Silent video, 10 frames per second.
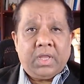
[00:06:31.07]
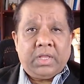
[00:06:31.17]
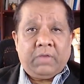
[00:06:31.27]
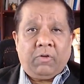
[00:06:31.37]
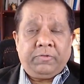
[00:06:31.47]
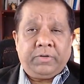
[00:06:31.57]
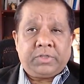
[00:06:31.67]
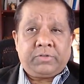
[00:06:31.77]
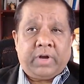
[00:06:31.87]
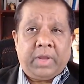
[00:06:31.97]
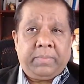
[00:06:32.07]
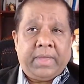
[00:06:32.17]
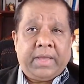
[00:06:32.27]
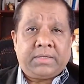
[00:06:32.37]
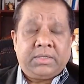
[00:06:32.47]
They've often described
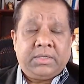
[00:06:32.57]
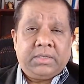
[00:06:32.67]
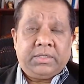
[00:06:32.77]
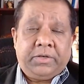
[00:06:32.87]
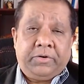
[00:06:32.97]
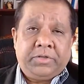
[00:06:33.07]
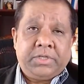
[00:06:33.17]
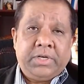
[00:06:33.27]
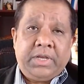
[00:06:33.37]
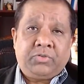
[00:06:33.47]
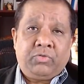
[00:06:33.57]
that there is a need